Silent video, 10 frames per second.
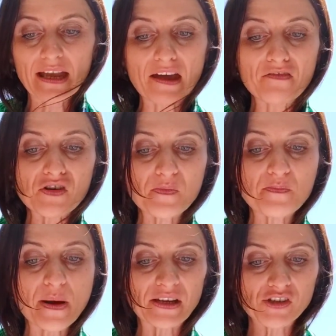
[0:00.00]
Every
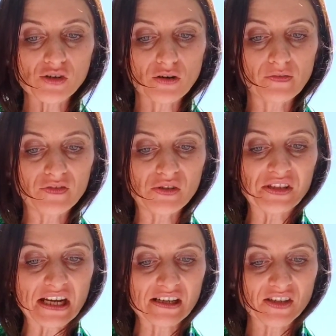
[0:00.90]
batch of
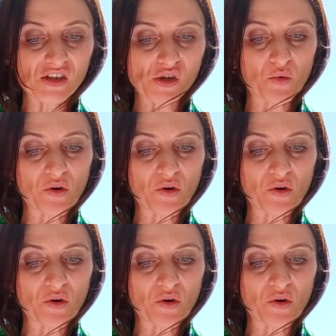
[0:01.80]
doTERRA essential